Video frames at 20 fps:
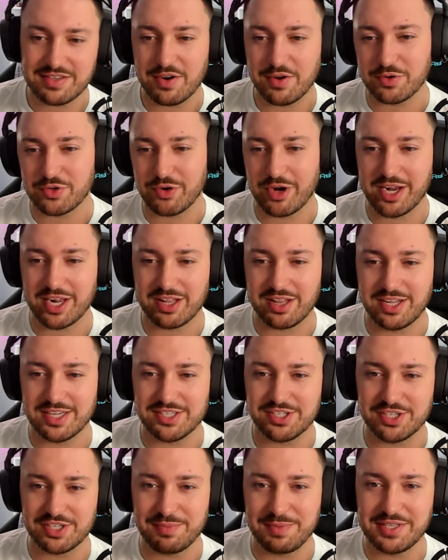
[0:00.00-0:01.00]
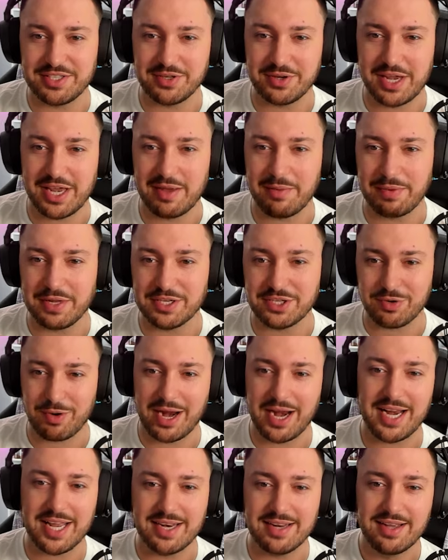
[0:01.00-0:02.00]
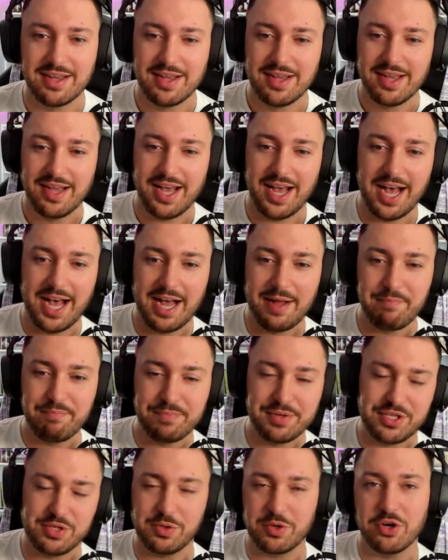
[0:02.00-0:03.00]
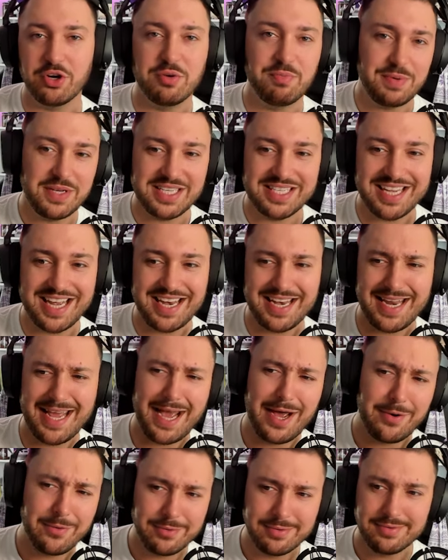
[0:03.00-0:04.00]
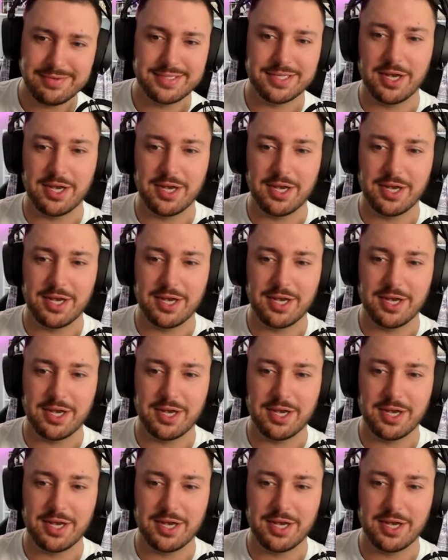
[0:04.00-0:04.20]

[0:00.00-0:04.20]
No trade clause just means you can't be traded, but you could be sent down.